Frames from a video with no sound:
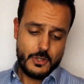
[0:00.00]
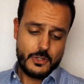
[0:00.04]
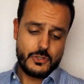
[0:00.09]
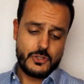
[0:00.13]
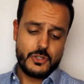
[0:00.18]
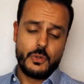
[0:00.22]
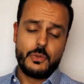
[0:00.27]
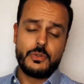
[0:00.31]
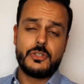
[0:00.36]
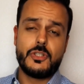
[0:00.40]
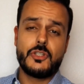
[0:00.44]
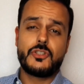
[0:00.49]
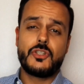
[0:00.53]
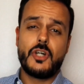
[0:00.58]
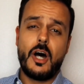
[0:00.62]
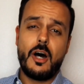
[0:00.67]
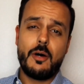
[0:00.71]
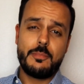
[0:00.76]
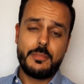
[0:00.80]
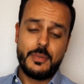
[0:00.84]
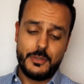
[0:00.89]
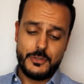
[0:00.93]
So in the
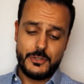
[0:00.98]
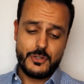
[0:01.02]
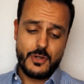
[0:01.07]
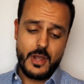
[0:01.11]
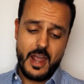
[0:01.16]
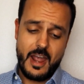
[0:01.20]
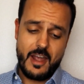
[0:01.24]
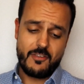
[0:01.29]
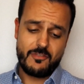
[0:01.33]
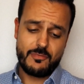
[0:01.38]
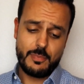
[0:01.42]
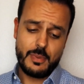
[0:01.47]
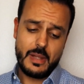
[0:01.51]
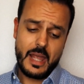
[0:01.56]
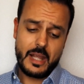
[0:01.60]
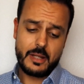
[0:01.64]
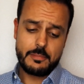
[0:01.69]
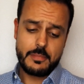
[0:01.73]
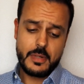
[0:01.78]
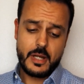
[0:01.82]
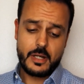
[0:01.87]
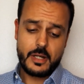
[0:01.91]
top you have
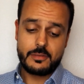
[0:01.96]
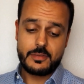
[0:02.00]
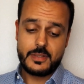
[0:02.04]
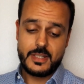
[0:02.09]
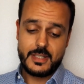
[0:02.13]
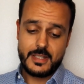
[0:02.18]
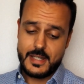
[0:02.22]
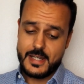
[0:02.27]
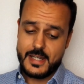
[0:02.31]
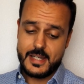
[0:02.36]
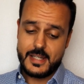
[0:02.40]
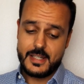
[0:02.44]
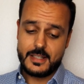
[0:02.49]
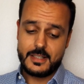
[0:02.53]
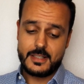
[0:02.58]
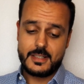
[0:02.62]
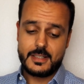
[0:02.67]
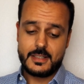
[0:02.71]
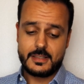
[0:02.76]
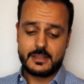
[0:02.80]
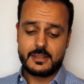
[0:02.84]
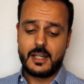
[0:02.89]
blackberry,
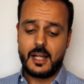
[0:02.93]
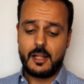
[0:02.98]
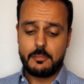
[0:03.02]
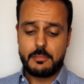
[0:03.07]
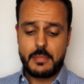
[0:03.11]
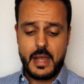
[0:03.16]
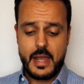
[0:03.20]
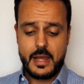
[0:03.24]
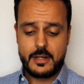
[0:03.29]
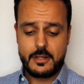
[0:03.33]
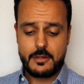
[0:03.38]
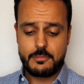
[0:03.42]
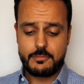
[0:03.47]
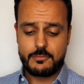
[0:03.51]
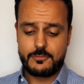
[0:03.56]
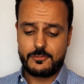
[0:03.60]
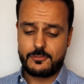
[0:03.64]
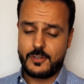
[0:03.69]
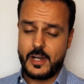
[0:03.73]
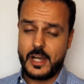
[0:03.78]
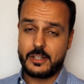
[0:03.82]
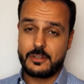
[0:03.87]
ink, galbanum,
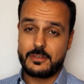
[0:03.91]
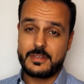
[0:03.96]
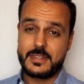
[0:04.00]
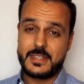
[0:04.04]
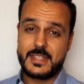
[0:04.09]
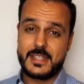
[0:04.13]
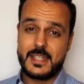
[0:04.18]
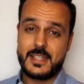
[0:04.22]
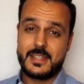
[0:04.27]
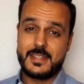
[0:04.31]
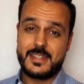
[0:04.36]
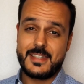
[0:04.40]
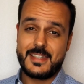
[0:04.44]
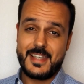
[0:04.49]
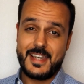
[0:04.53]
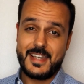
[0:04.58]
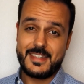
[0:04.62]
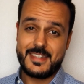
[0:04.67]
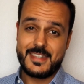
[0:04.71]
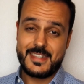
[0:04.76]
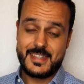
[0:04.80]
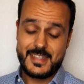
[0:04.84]
frankincense
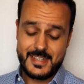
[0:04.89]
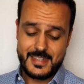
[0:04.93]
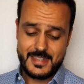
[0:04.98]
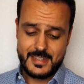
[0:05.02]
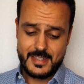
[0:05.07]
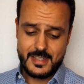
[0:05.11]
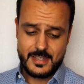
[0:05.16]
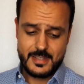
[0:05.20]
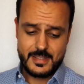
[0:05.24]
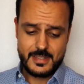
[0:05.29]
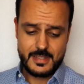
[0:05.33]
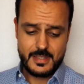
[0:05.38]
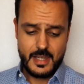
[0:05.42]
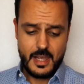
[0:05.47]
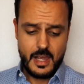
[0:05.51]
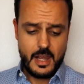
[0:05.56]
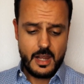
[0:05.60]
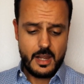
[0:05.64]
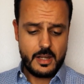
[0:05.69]
and cistus.